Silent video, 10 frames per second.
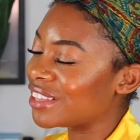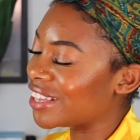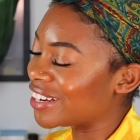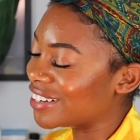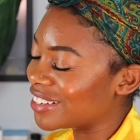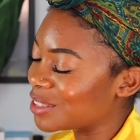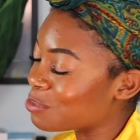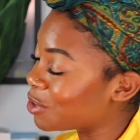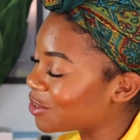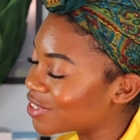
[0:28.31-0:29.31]
than the
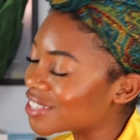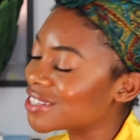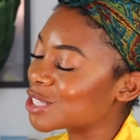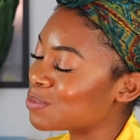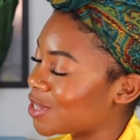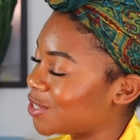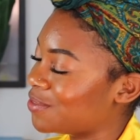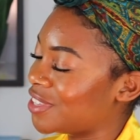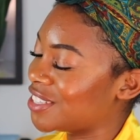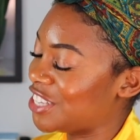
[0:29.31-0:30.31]
previous 6 months
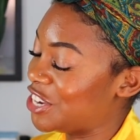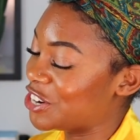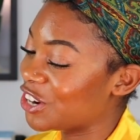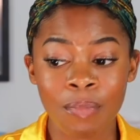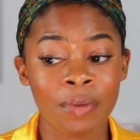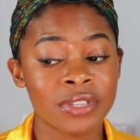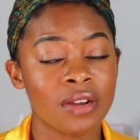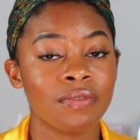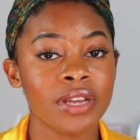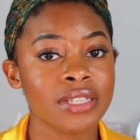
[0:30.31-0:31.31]
of this year. But for
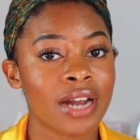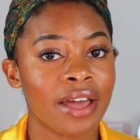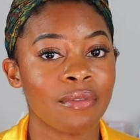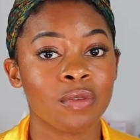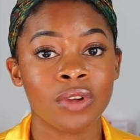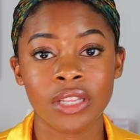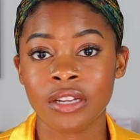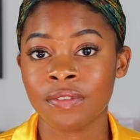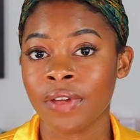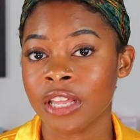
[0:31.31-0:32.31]
some reason, I have a really
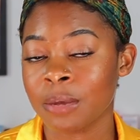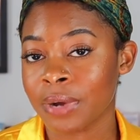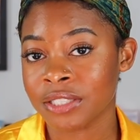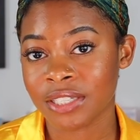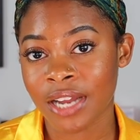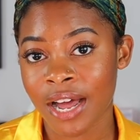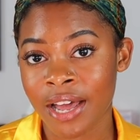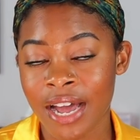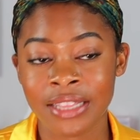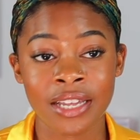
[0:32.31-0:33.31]
good feeling about
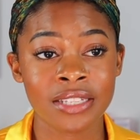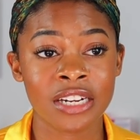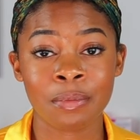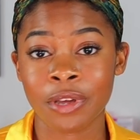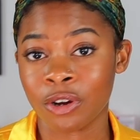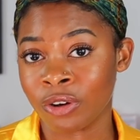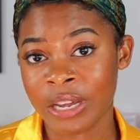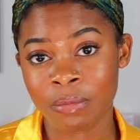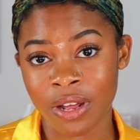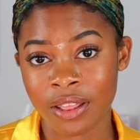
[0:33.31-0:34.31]
July. I think it's gonna be a
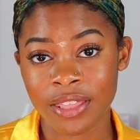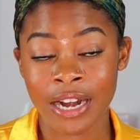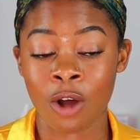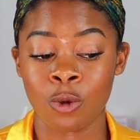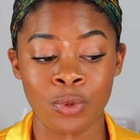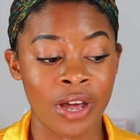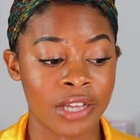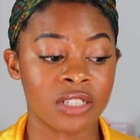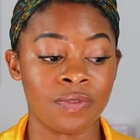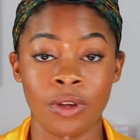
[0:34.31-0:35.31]
great month, and I hope you
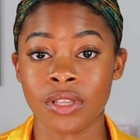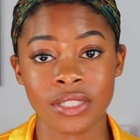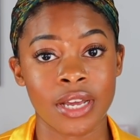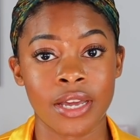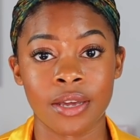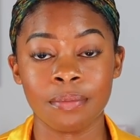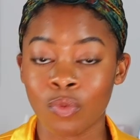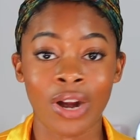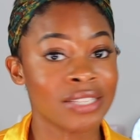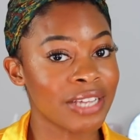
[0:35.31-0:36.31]
guys feel the same.
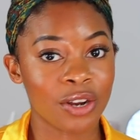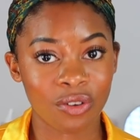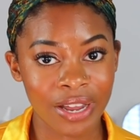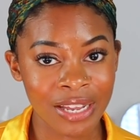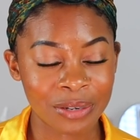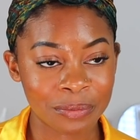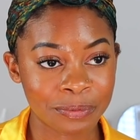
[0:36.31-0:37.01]
When I say great,